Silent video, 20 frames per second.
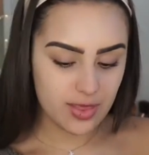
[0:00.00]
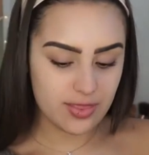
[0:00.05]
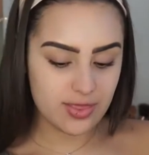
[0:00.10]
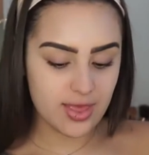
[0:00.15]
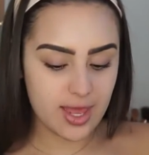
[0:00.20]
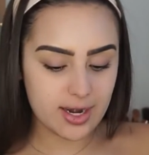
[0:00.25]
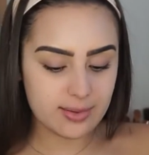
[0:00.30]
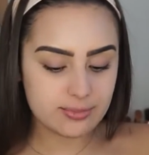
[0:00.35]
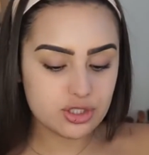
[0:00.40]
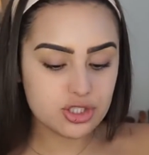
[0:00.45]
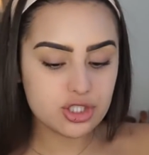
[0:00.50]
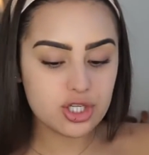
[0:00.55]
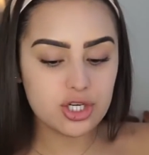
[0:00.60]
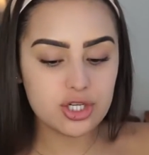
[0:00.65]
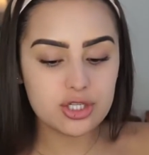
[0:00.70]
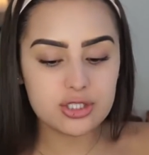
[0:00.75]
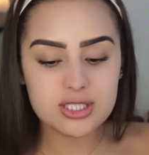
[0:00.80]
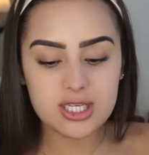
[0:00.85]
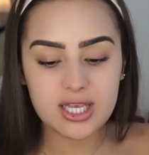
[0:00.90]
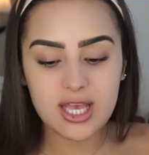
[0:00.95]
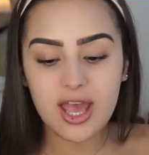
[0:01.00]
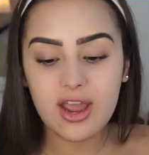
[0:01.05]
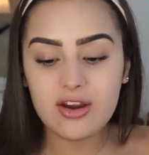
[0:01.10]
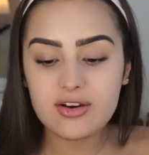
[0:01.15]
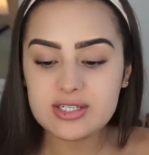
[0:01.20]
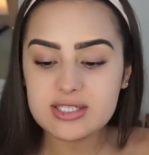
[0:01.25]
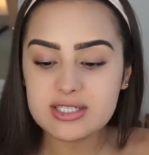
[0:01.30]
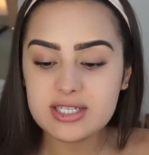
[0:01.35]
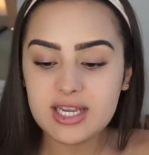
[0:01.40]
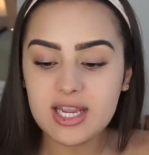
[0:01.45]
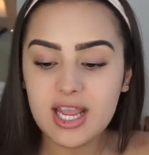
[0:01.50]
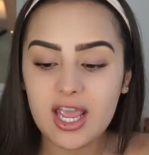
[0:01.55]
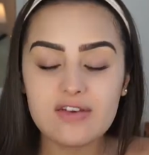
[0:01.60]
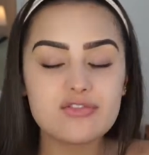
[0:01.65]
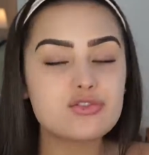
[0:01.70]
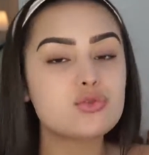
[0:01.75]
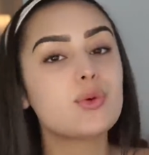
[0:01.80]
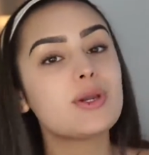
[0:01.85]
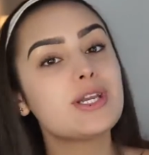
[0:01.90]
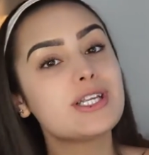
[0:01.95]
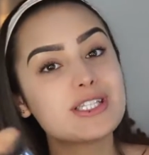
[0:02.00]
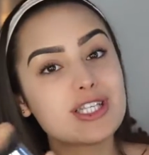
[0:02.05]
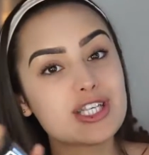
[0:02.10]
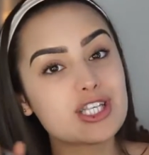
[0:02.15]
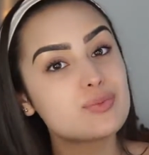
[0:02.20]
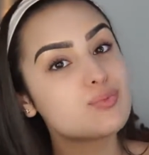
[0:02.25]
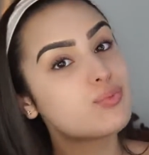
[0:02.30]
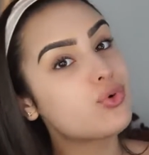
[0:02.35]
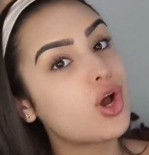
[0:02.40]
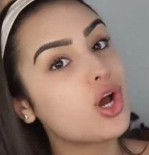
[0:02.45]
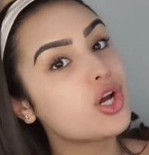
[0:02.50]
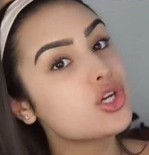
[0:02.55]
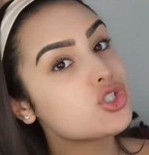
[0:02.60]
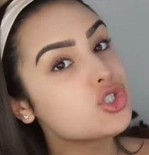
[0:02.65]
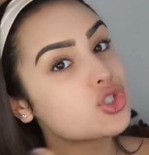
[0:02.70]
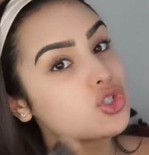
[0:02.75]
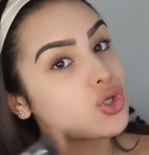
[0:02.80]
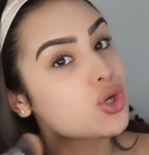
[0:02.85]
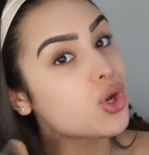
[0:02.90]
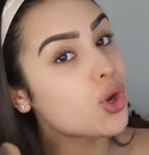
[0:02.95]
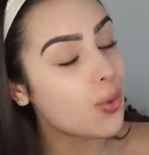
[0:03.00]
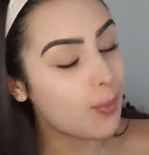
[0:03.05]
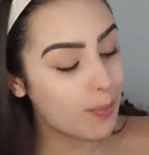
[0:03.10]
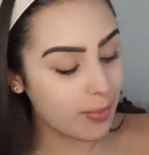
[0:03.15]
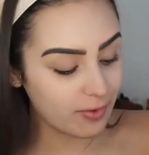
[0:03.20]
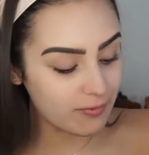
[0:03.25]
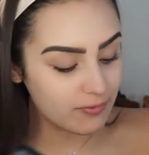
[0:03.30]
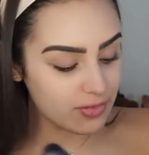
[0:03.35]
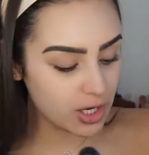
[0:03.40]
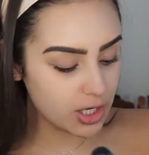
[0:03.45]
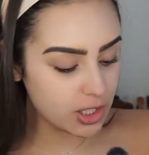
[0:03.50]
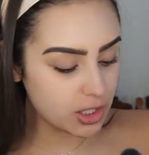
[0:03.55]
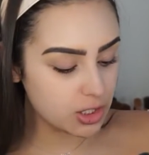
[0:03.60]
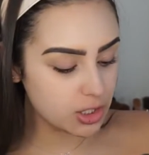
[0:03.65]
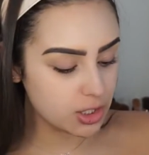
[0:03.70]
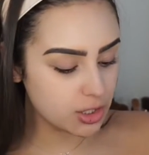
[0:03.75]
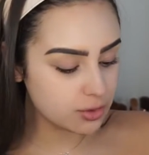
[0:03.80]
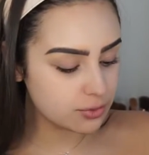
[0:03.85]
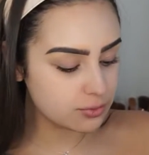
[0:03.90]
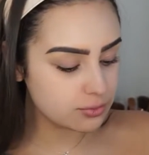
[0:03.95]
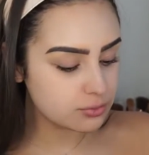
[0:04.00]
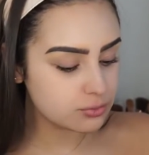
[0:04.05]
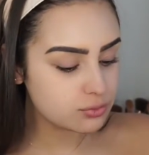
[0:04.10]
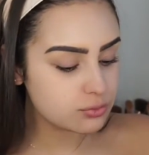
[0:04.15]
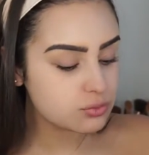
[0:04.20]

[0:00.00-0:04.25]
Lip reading: And then I'm just going to use the Clarity F26 brush to buff that in.